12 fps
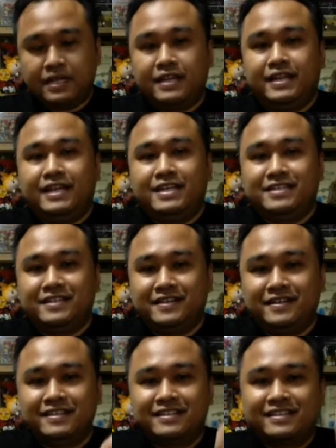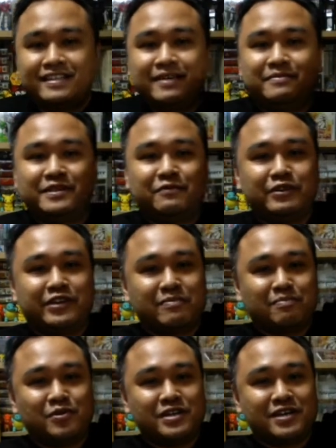There's a stripe here where you can
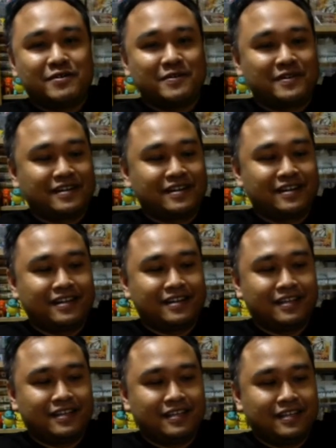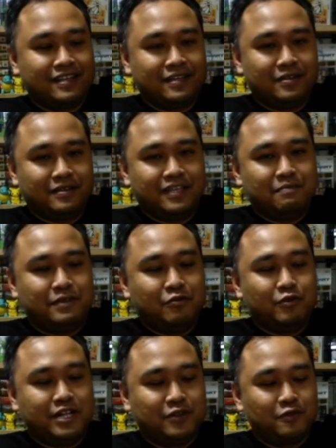pull down. Take me a
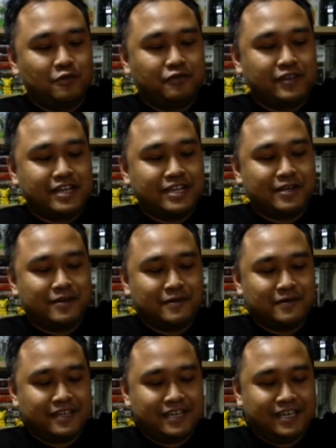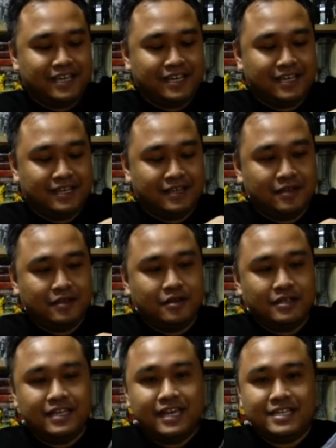while to find it out. Okay.
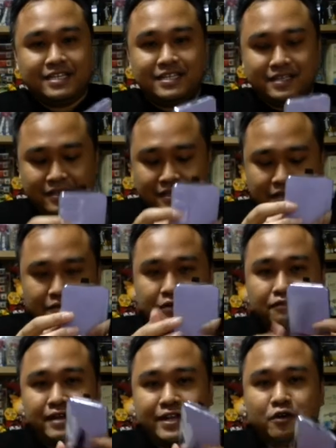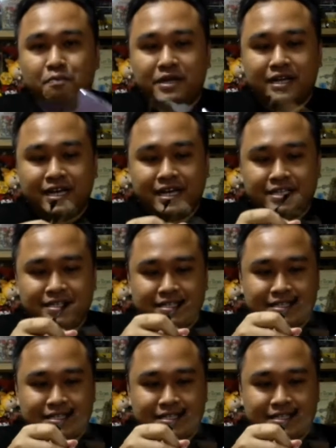Yes. You find it open, guys.